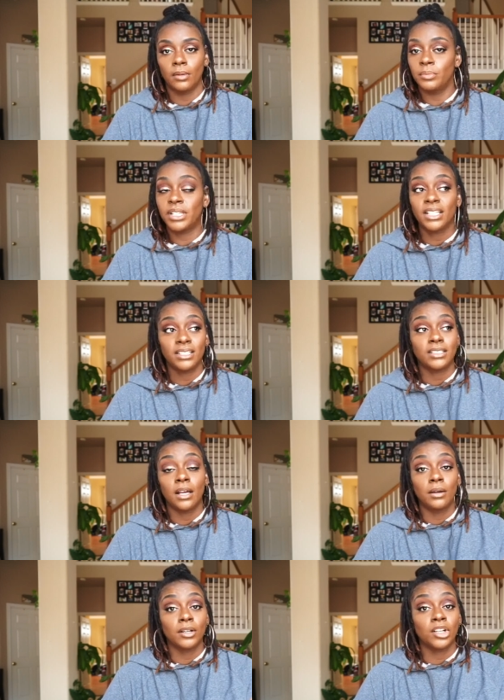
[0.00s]
because
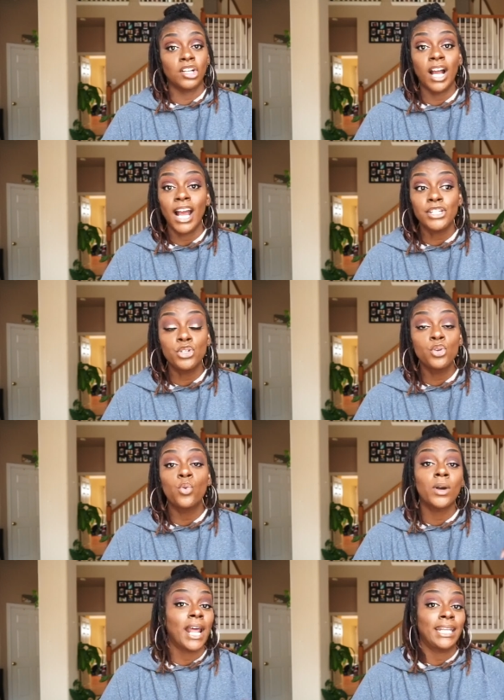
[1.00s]
God knew
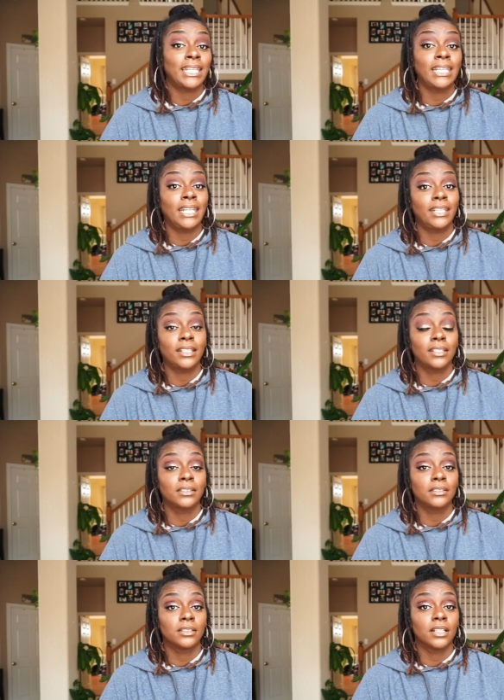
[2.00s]
what I needed.
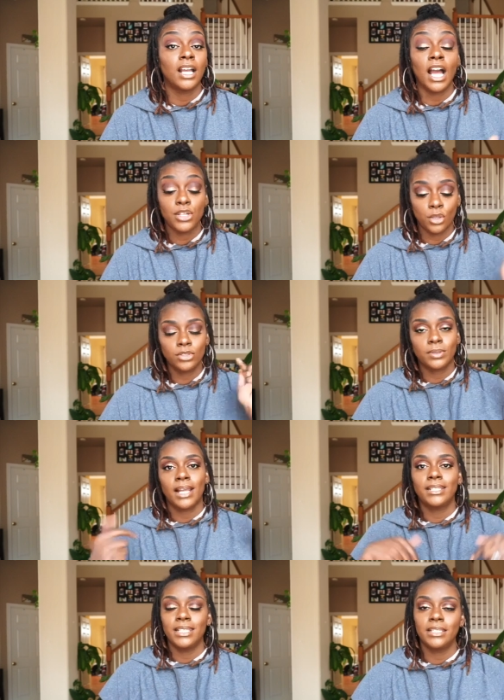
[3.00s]
God knows what
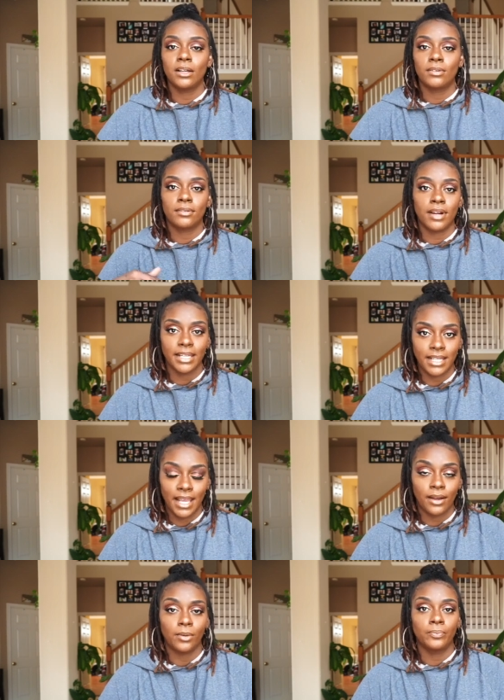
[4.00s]
I need right
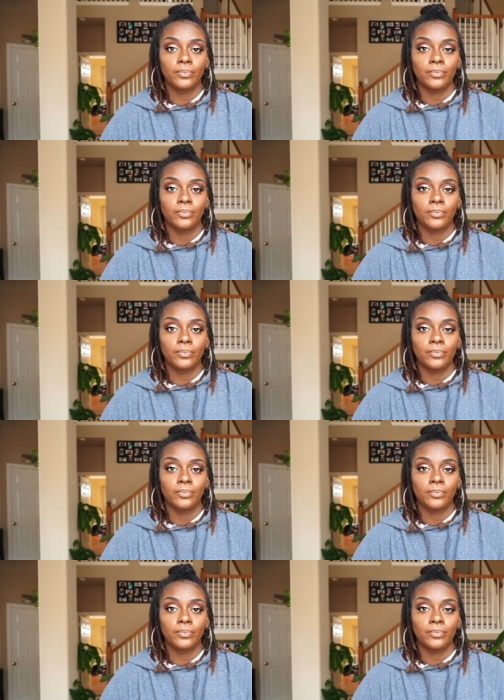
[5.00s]
now.